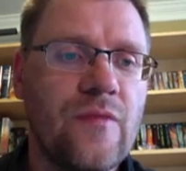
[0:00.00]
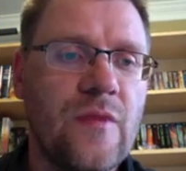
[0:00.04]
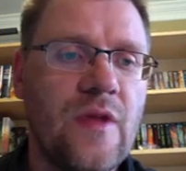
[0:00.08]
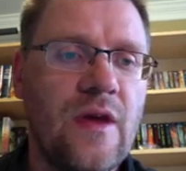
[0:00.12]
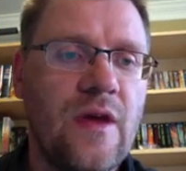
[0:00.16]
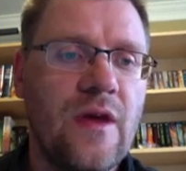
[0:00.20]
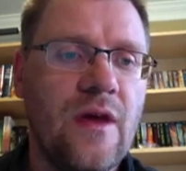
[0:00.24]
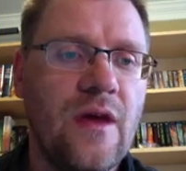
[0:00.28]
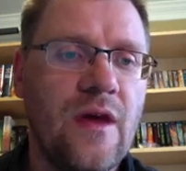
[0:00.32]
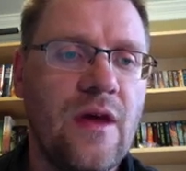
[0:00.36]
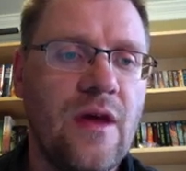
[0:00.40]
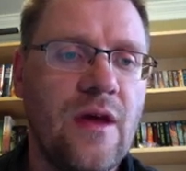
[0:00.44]

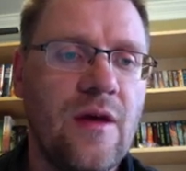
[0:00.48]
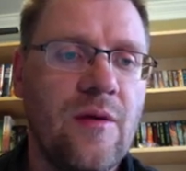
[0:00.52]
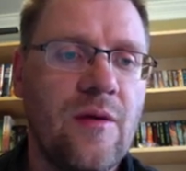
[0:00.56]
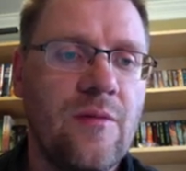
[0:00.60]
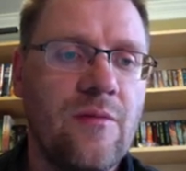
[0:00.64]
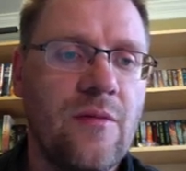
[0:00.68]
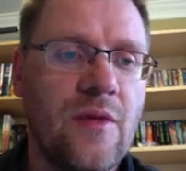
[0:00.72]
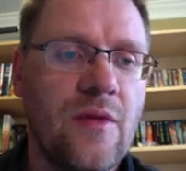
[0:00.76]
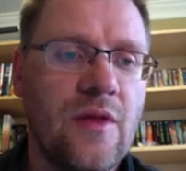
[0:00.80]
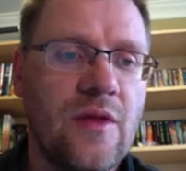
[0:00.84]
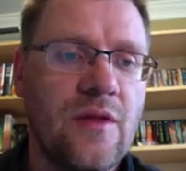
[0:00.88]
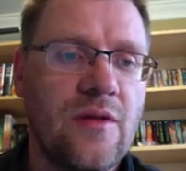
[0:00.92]

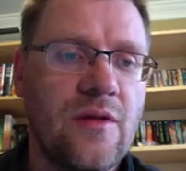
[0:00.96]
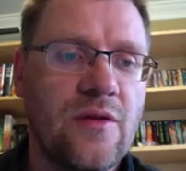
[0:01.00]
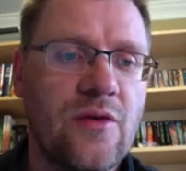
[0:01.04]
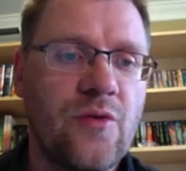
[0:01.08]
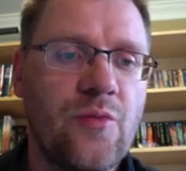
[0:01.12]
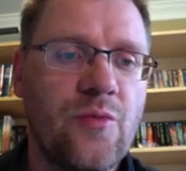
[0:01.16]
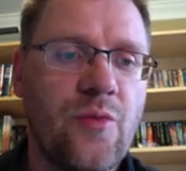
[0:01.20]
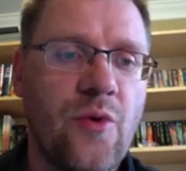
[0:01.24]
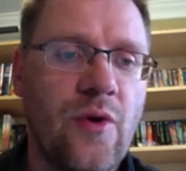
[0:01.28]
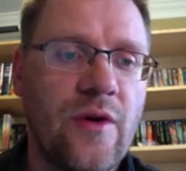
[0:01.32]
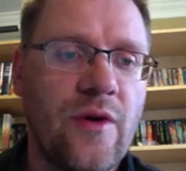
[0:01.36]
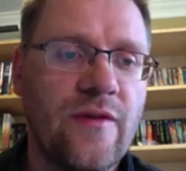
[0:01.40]
2
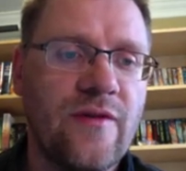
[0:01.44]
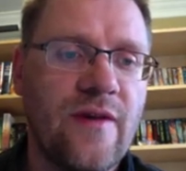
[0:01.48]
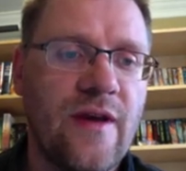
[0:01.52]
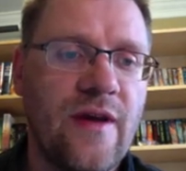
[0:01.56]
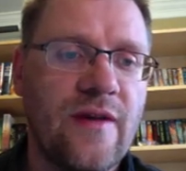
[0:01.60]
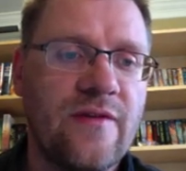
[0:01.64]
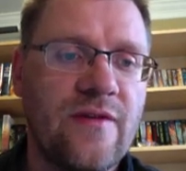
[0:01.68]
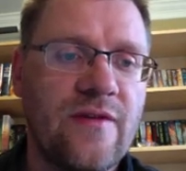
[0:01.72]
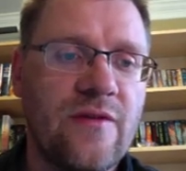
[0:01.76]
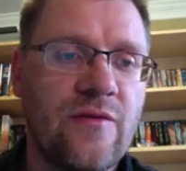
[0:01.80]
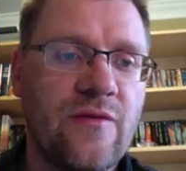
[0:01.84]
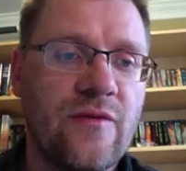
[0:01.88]
points,
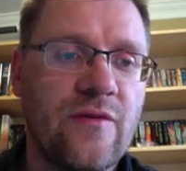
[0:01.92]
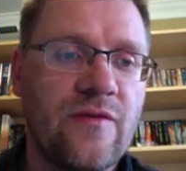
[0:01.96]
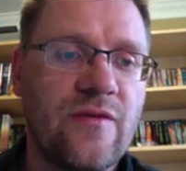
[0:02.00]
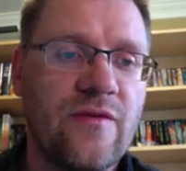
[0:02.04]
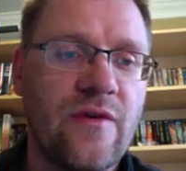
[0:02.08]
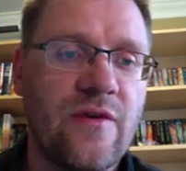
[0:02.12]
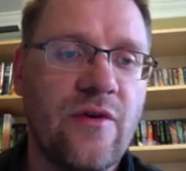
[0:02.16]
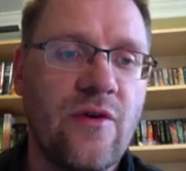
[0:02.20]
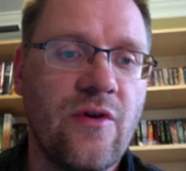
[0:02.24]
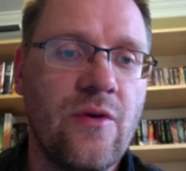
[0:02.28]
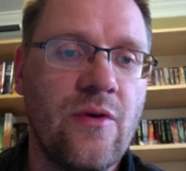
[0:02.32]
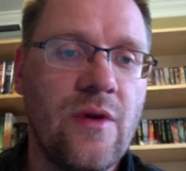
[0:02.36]
x equals
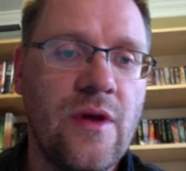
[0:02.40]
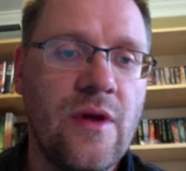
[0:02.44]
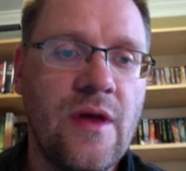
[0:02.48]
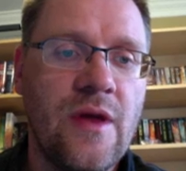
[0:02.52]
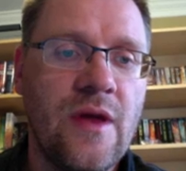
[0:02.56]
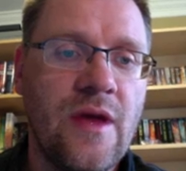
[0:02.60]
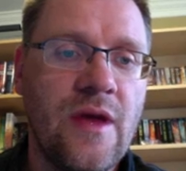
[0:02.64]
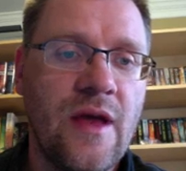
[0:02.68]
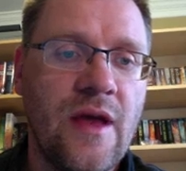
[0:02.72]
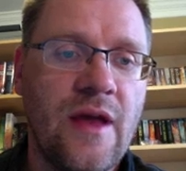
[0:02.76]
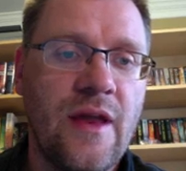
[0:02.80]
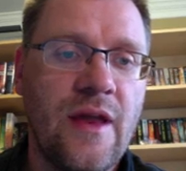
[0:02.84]
0
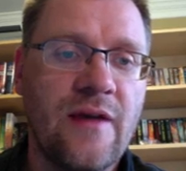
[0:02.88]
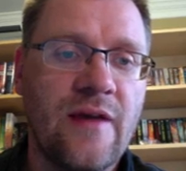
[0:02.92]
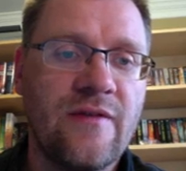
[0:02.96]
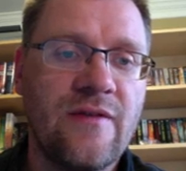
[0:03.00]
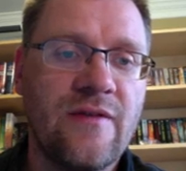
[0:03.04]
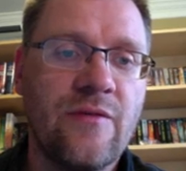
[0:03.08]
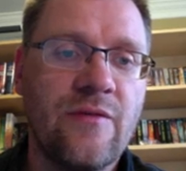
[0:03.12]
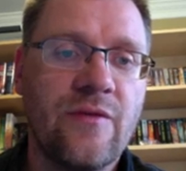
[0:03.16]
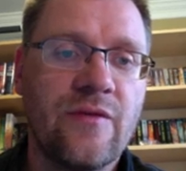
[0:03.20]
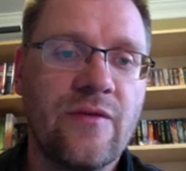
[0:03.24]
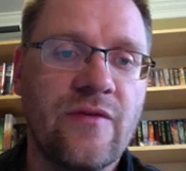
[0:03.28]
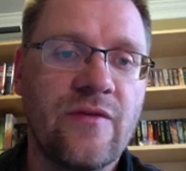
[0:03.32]
and x
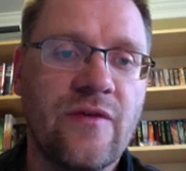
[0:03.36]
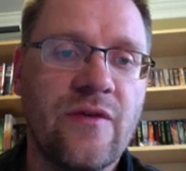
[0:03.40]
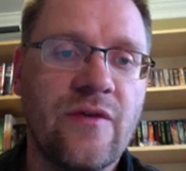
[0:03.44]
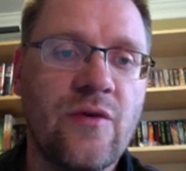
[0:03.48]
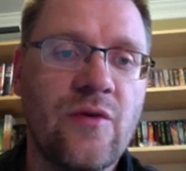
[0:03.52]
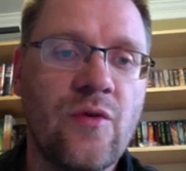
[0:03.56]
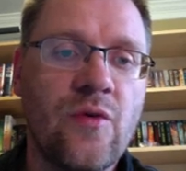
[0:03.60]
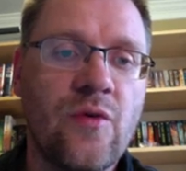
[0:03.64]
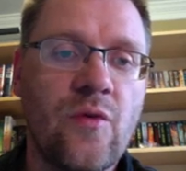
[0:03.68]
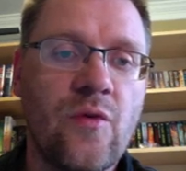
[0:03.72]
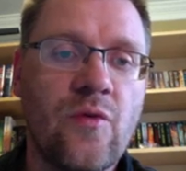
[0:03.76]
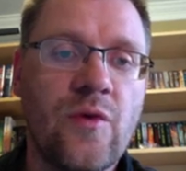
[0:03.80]
equals
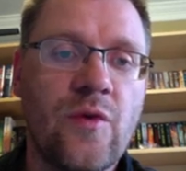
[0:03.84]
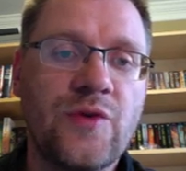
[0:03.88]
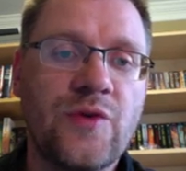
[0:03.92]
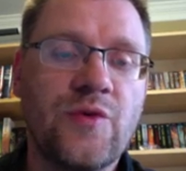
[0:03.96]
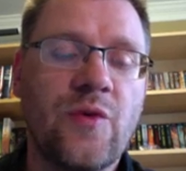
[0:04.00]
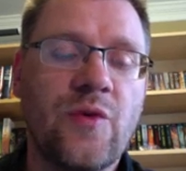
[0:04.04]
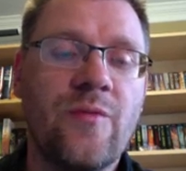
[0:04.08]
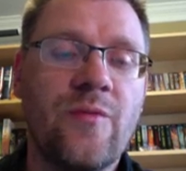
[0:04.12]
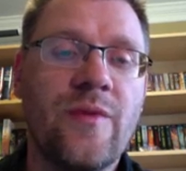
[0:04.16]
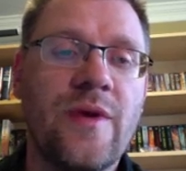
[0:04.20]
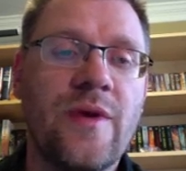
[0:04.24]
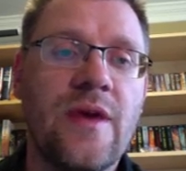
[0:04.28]
2, which
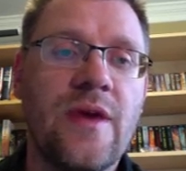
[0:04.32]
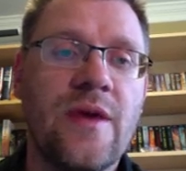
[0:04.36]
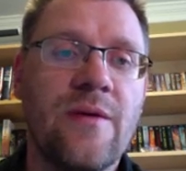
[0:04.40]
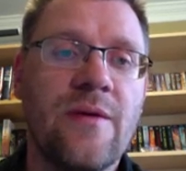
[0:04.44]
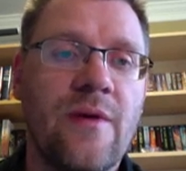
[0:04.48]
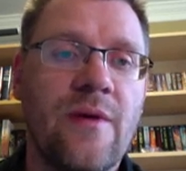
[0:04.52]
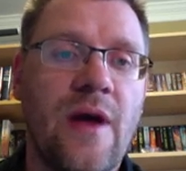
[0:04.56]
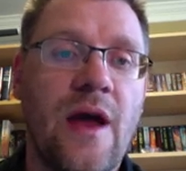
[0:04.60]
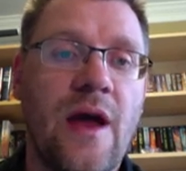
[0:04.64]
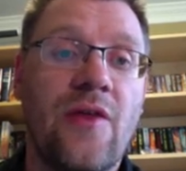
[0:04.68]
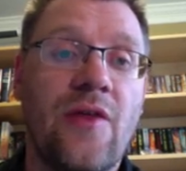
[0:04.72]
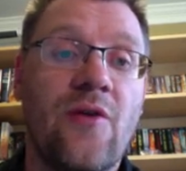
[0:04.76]
will be
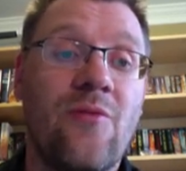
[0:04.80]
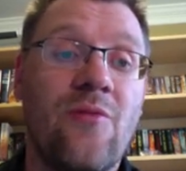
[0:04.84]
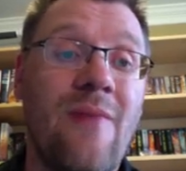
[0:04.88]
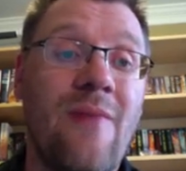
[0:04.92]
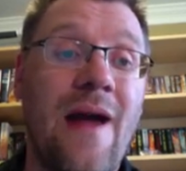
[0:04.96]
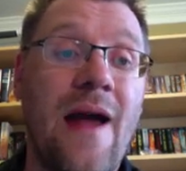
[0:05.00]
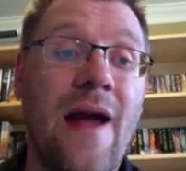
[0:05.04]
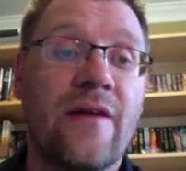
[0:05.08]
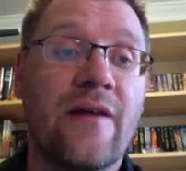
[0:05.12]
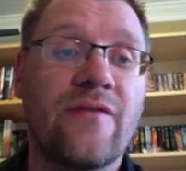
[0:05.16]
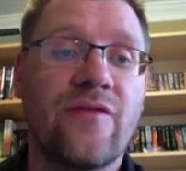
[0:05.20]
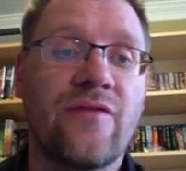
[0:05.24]
either
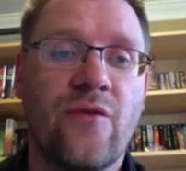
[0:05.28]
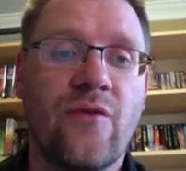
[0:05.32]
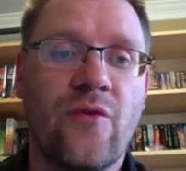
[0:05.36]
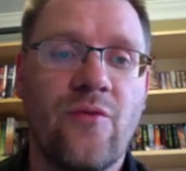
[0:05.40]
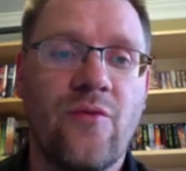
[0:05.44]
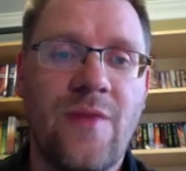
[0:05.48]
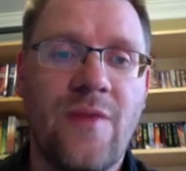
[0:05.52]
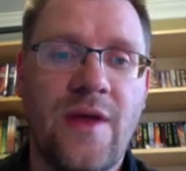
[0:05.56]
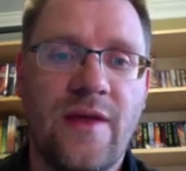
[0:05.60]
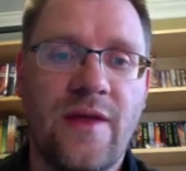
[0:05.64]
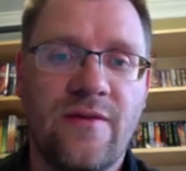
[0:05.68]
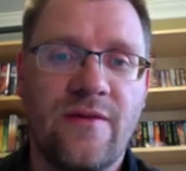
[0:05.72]
max or
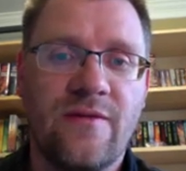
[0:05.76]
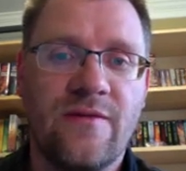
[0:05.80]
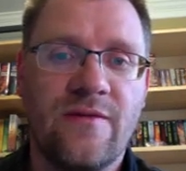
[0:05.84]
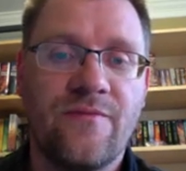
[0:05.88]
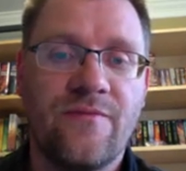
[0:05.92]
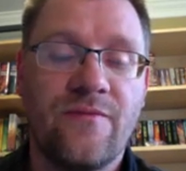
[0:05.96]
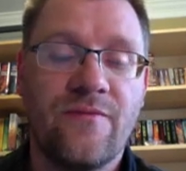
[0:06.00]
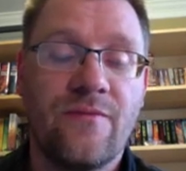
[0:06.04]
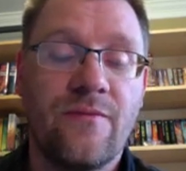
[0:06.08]
mins.